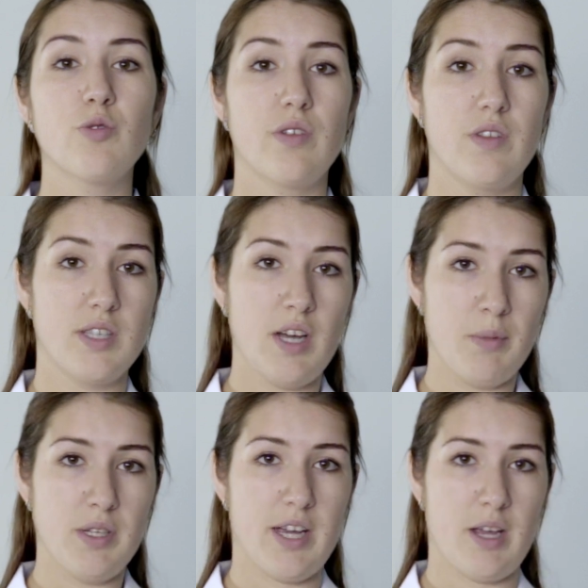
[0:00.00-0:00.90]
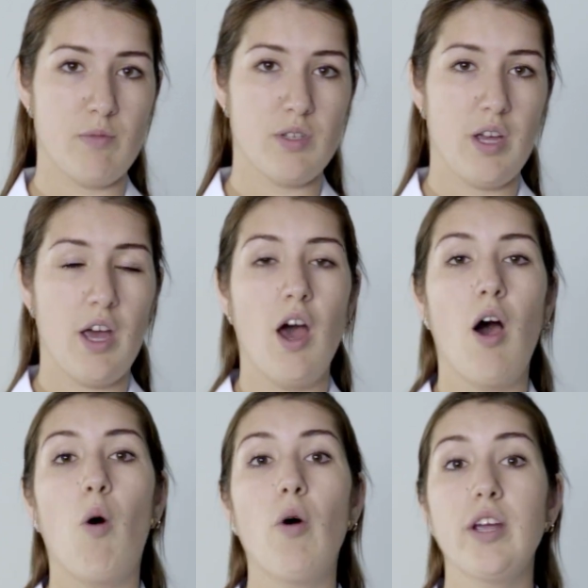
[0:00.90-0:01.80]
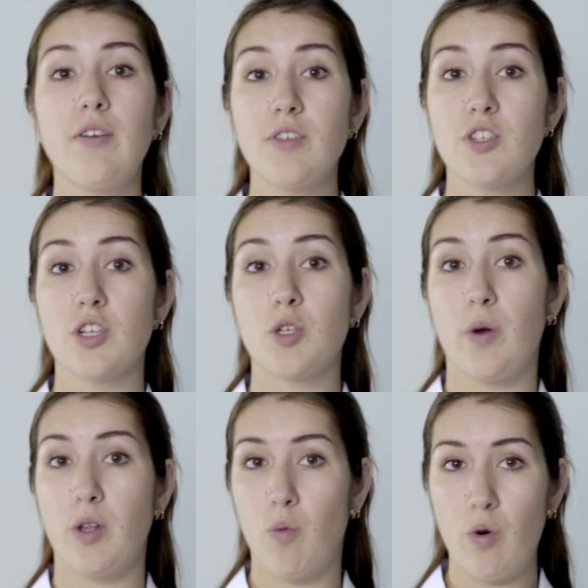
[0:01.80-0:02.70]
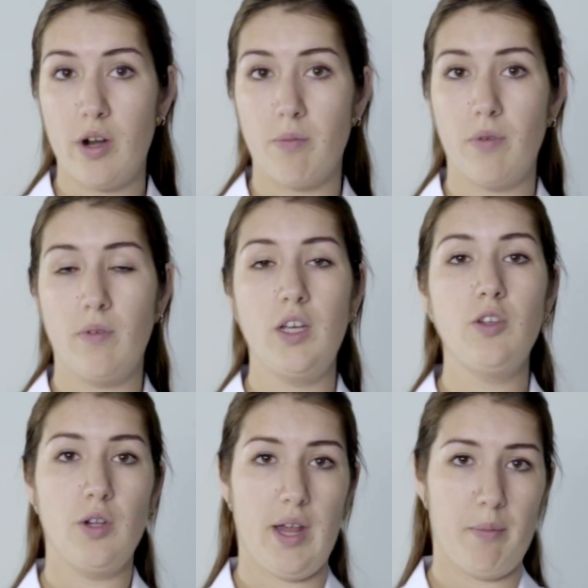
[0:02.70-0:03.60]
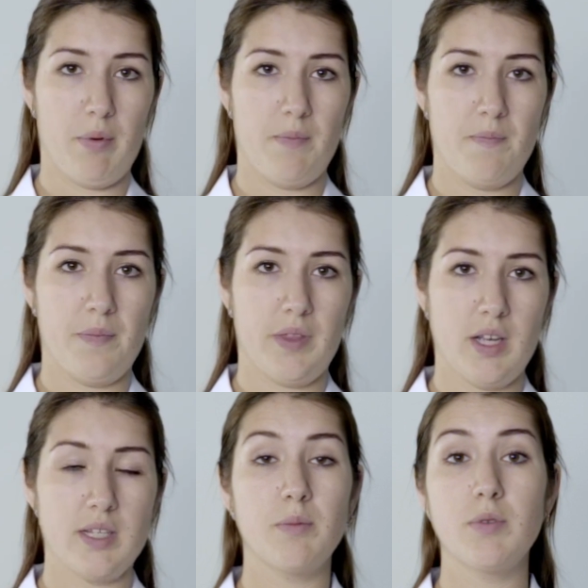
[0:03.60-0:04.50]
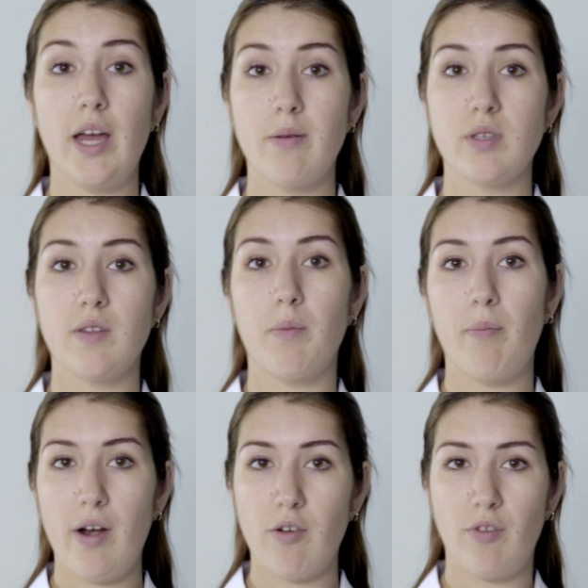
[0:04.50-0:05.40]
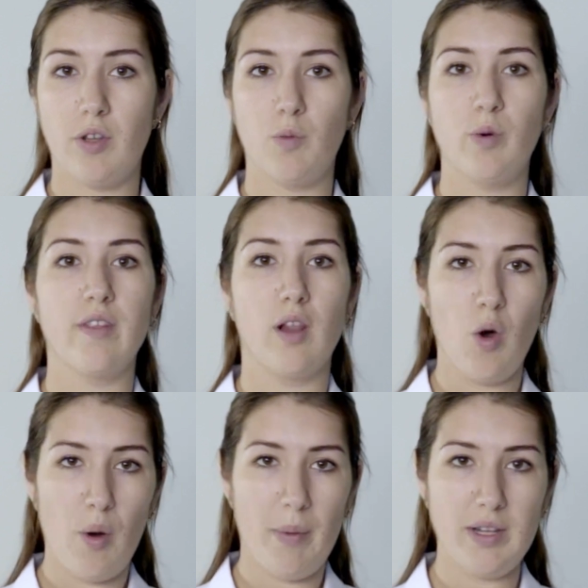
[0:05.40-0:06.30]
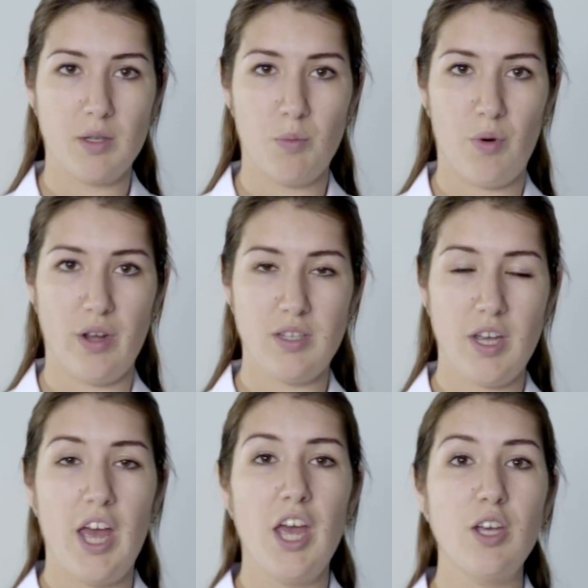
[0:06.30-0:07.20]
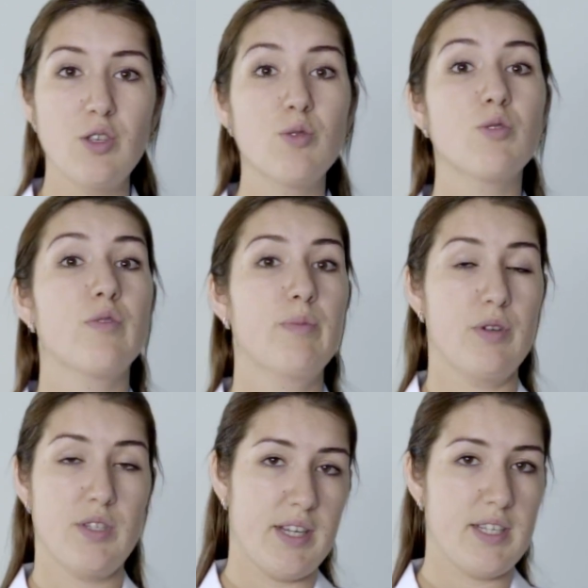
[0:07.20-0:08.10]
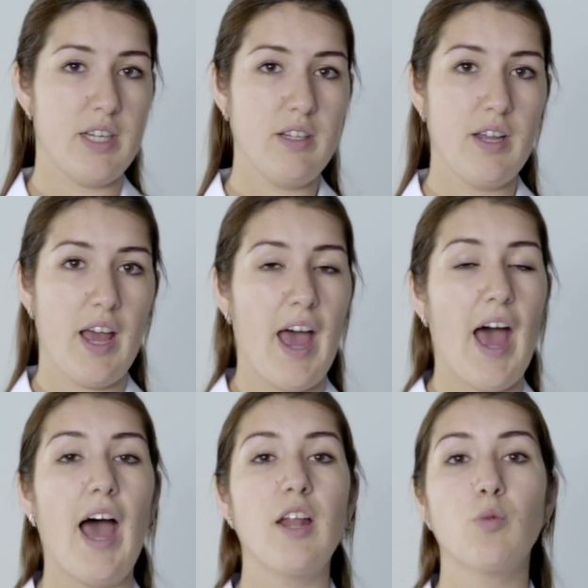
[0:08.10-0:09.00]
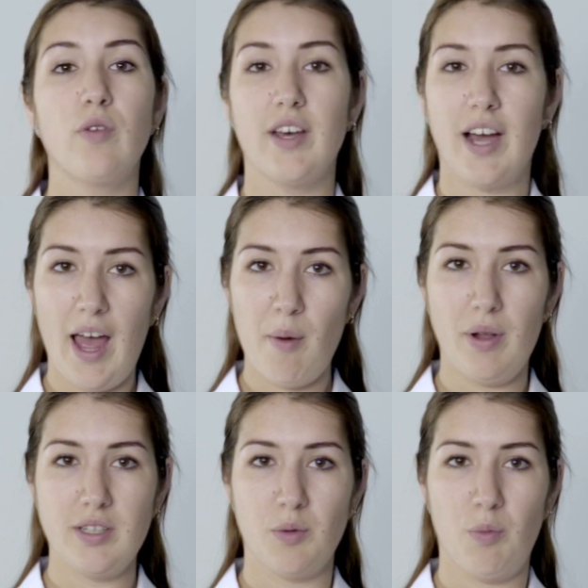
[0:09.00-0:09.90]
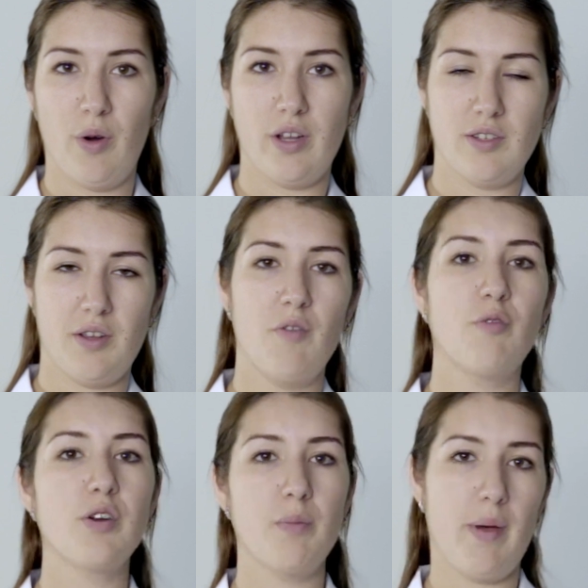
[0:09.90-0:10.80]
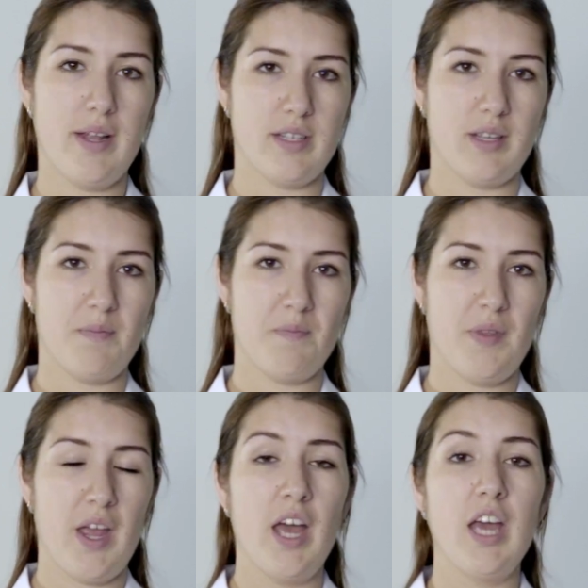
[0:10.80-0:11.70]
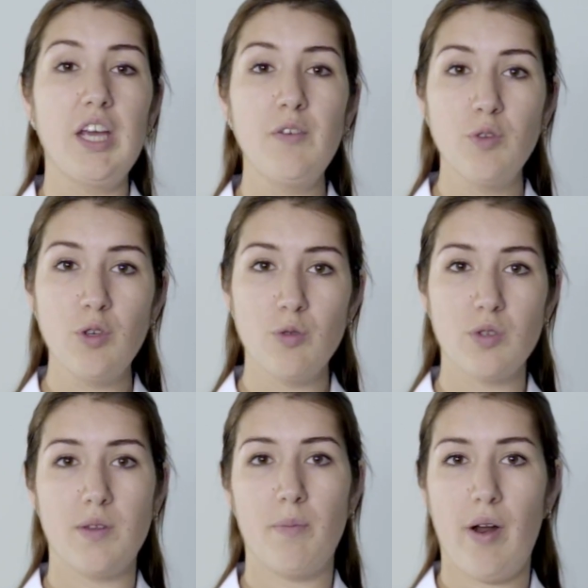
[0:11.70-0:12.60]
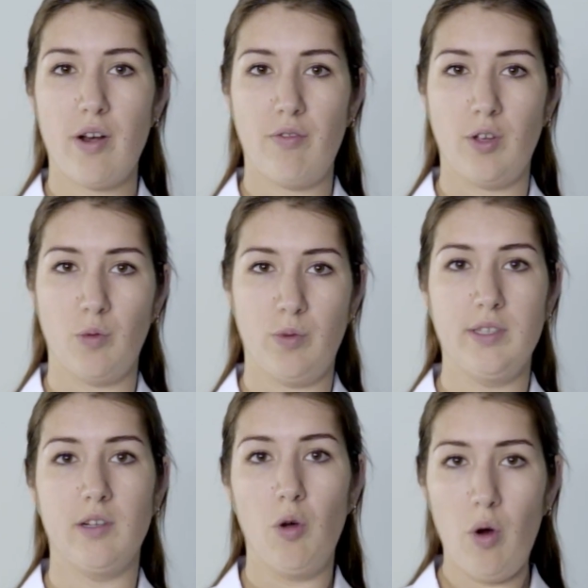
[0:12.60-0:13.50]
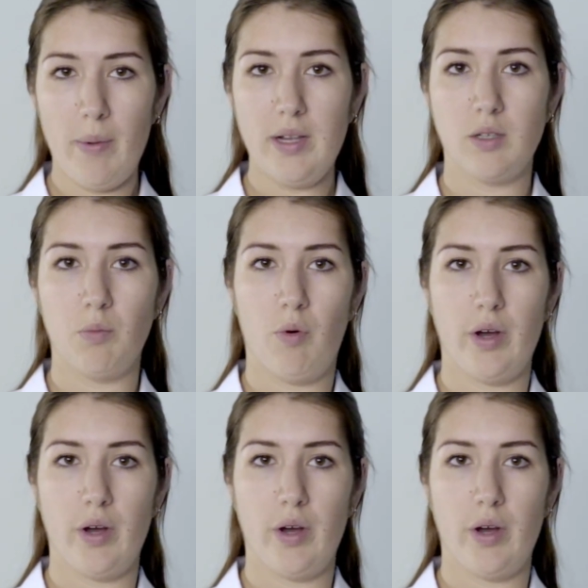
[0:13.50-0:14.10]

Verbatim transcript: during the summer times, or if it's just quite warm, in your lab. Sometimes the paraffin with the lower melting point is used for processing and with the higher melting point for embedding. If you use the paraffin with the lower melting